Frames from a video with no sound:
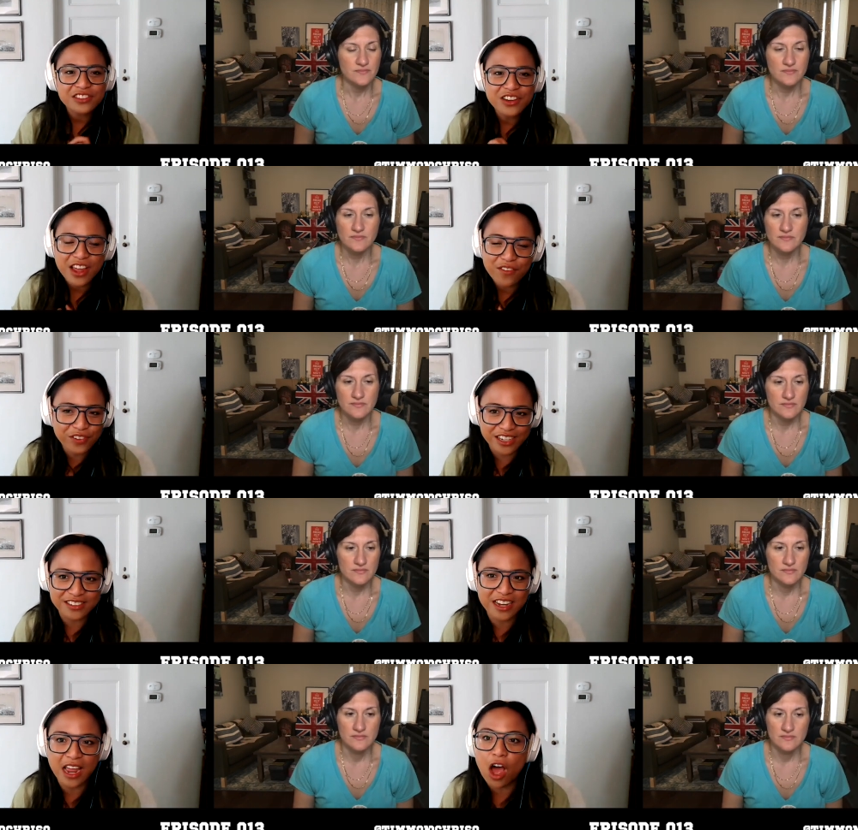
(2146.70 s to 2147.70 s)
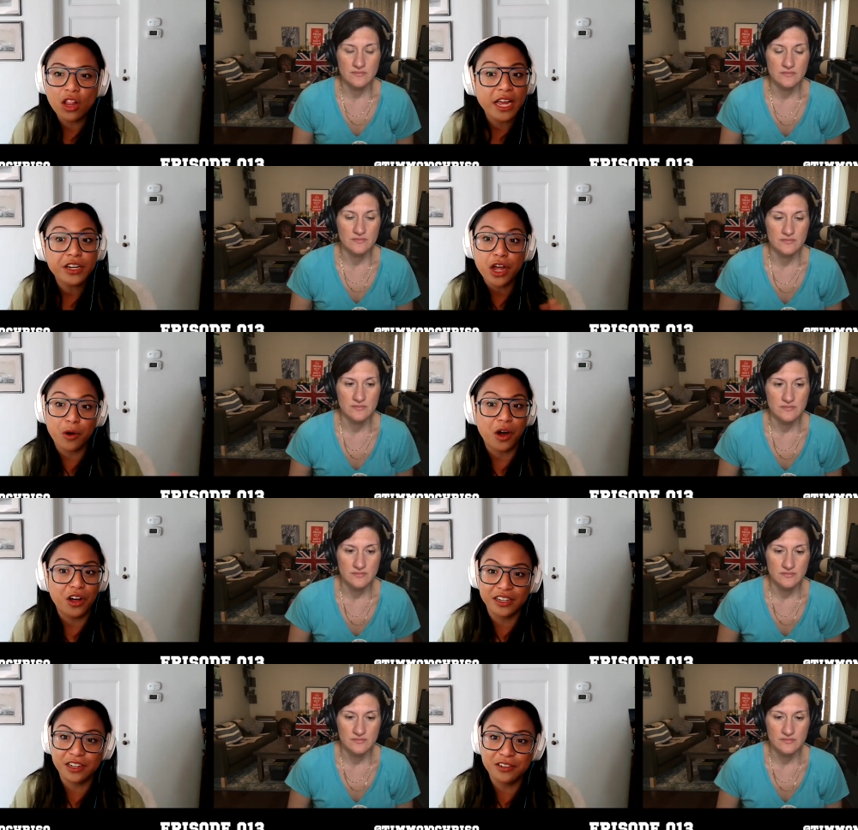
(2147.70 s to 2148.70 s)
Speaker 1: it's on Netflix, and all I know,
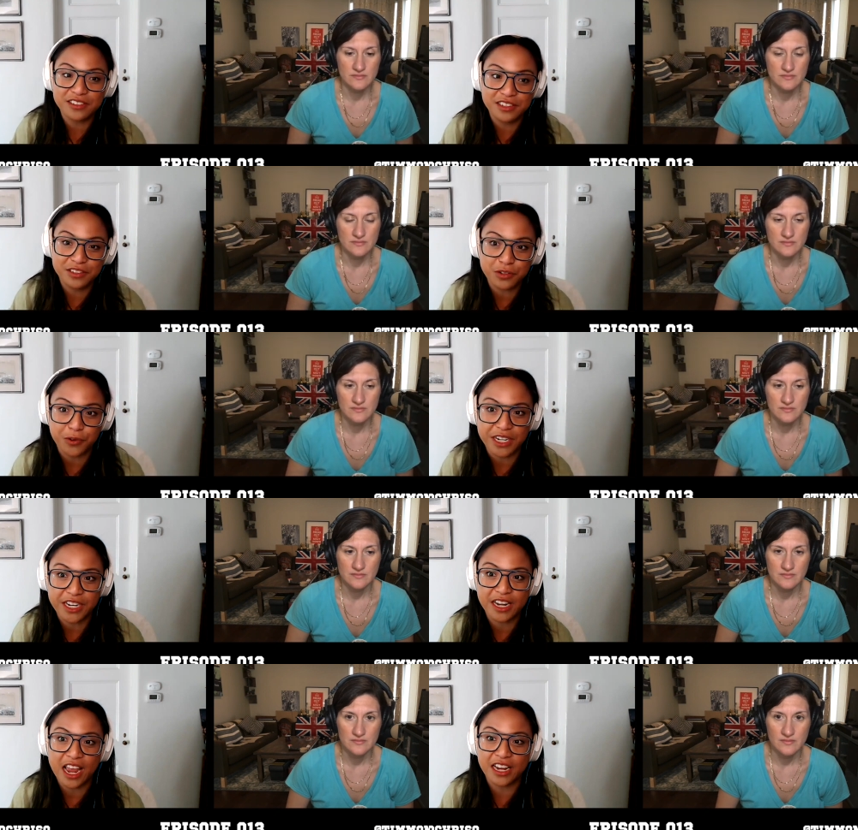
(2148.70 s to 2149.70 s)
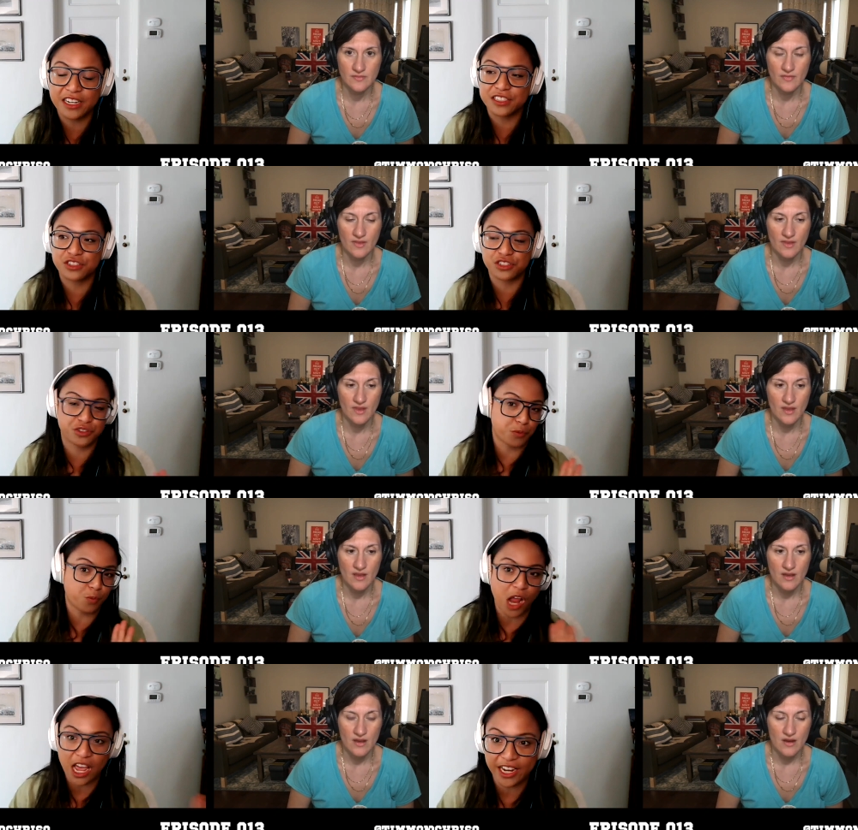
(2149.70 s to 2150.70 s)
all I know is that it's Korean, and it is just a
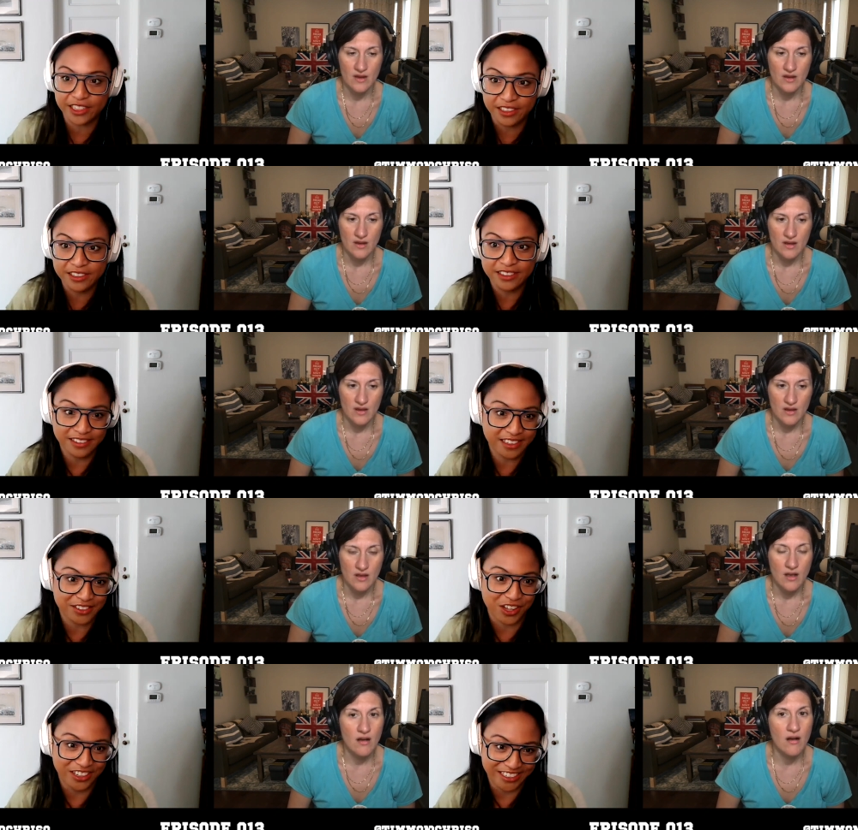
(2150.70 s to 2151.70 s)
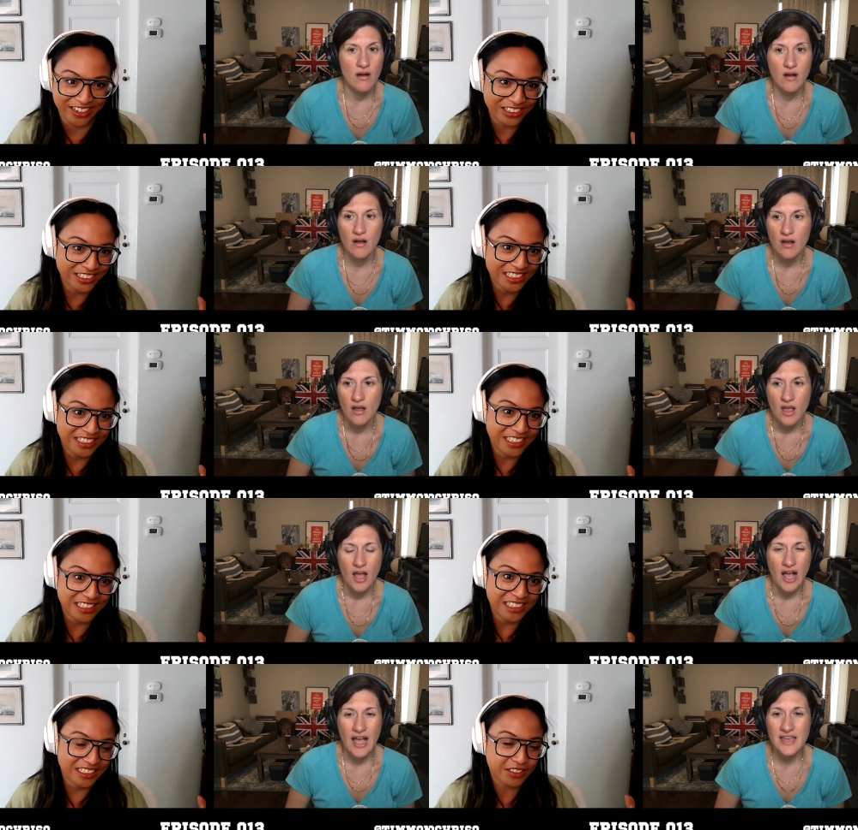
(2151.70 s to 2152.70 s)
ride. That's all oh, I know.
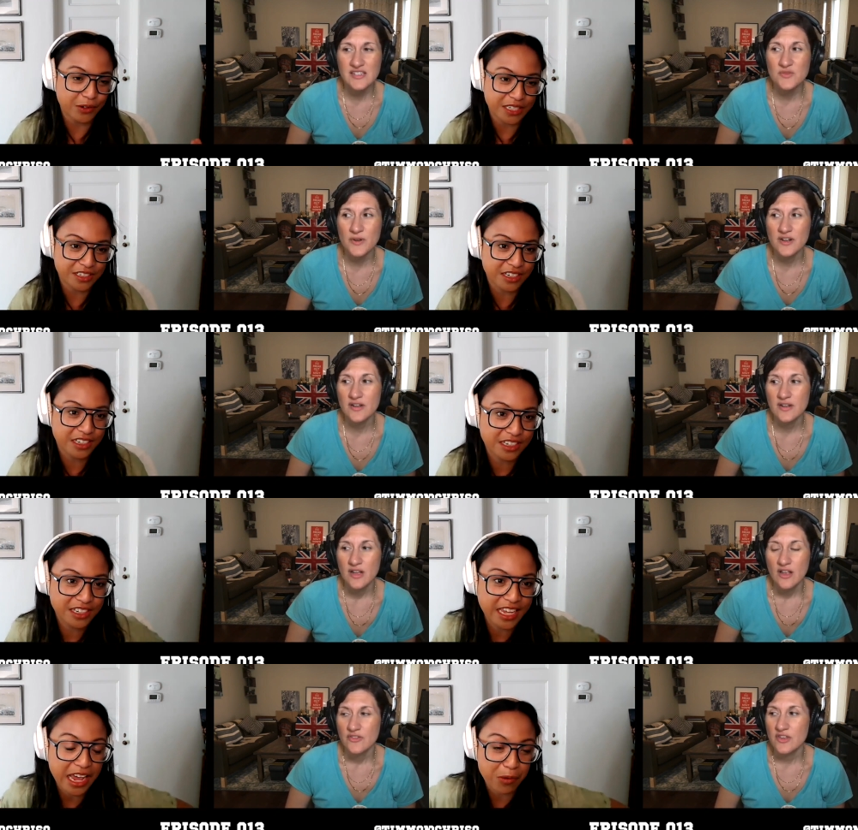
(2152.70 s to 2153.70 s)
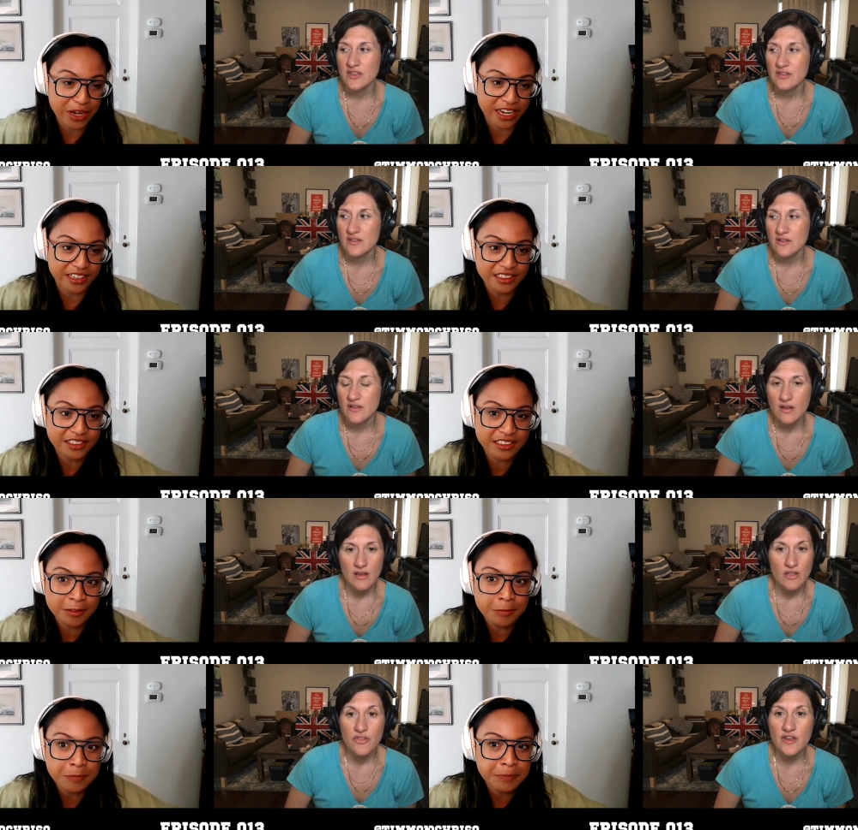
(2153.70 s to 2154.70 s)
Speaker 2: I so swear, I can't the, wait.
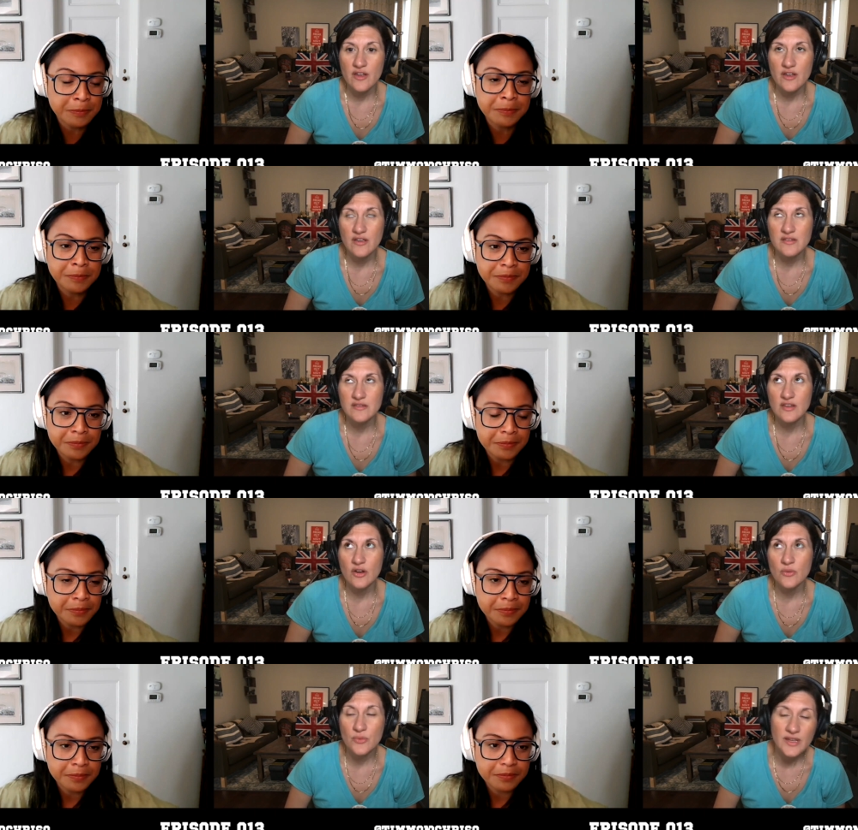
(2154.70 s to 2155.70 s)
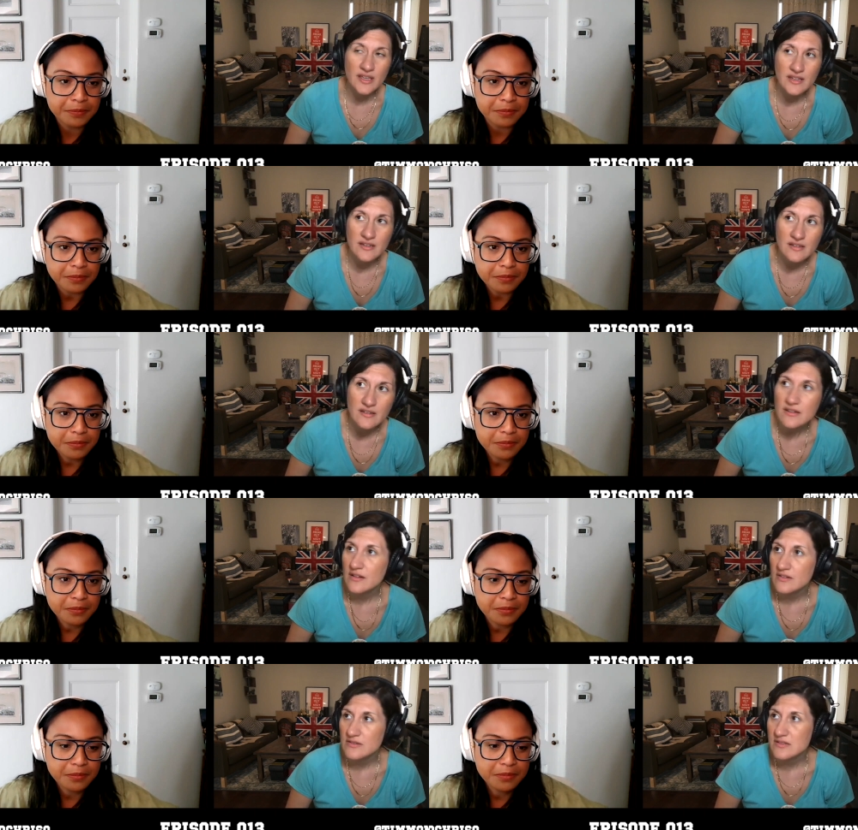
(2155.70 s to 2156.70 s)
The the Korean
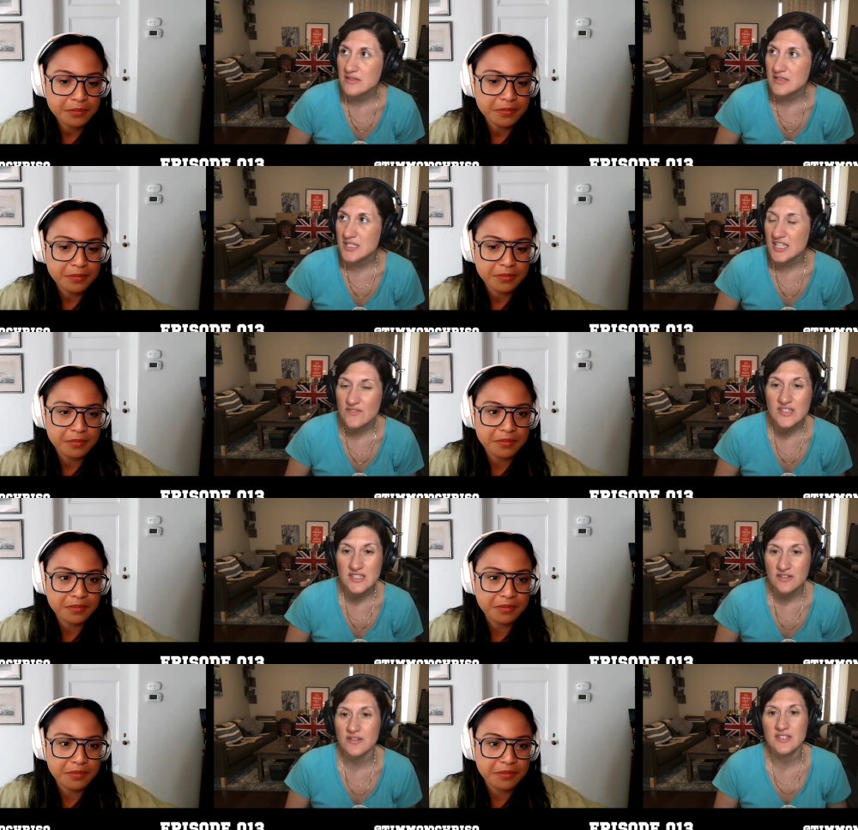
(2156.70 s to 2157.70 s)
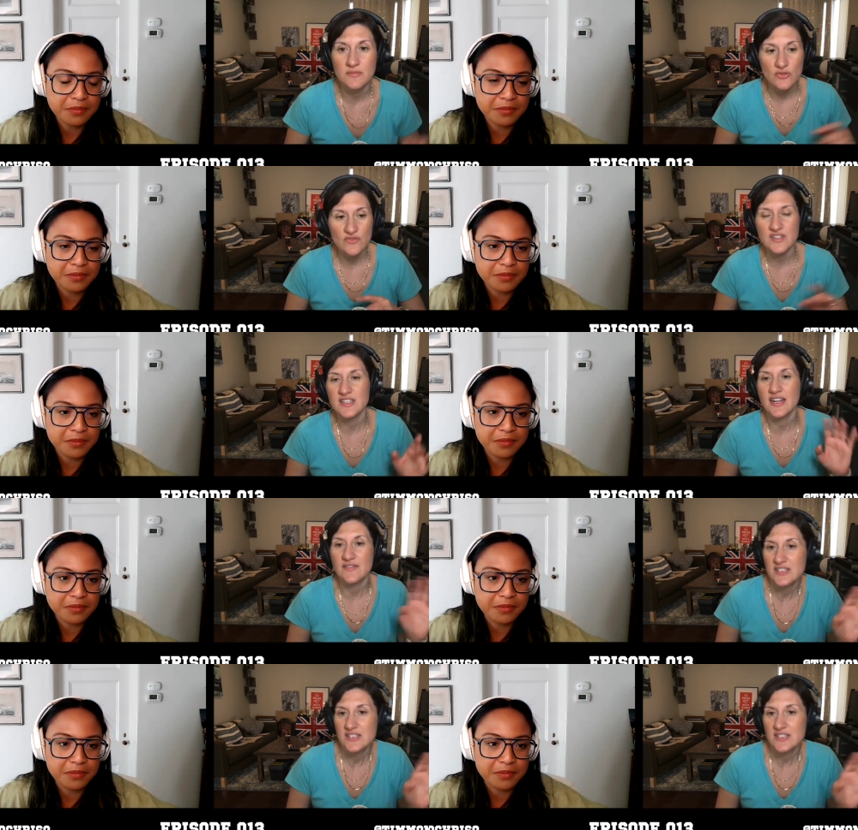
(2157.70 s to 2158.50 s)
TV series and movies that I've